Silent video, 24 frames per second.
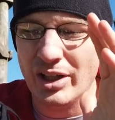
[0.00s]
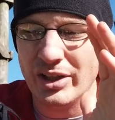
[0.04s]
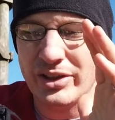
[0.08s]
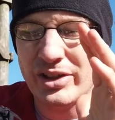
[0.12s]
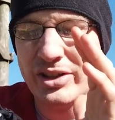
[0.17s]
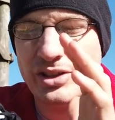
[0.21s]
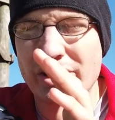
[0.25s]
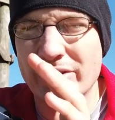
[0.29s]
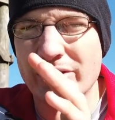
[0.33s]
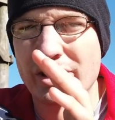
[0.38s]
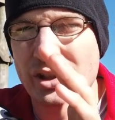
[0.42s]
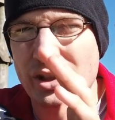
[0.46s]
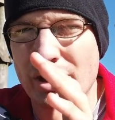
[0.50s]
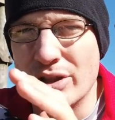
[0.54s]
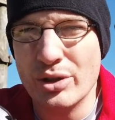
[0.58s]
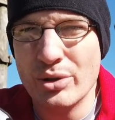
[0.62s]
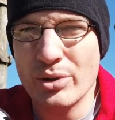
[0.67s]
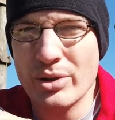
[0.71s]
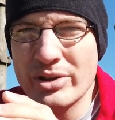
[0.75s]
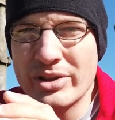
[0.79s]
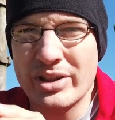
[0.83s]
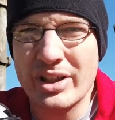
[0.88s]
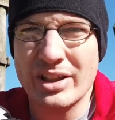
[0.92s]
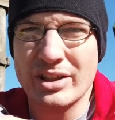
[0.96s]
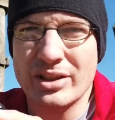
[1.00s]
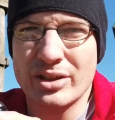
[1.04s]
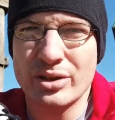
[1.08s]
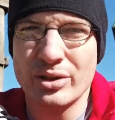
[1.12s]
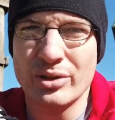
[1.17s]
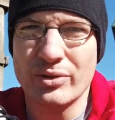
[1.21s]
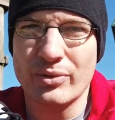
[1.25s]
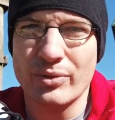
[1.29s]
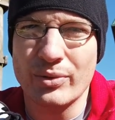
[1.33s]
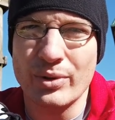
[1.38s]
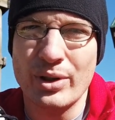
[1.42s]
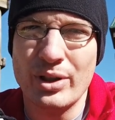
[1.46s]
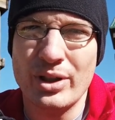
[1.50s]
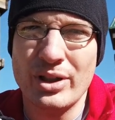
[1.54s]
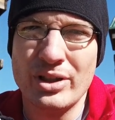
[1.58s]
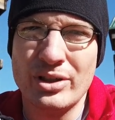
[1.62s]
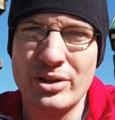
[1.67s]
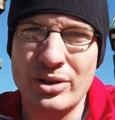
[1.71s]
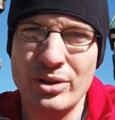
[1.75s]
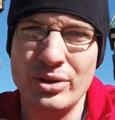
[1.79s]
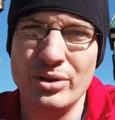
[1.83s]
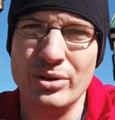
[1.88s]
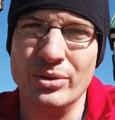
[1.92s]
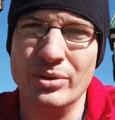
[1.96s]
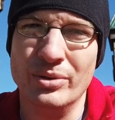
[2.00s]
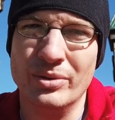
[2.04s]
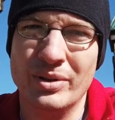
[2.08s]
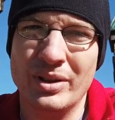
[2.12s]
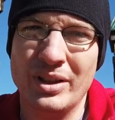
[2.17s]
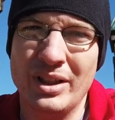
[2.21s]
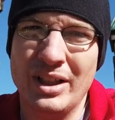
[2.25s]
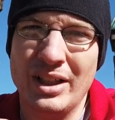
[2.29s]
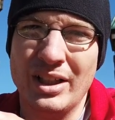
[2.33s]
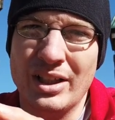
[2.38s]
This is a unisex running shoe.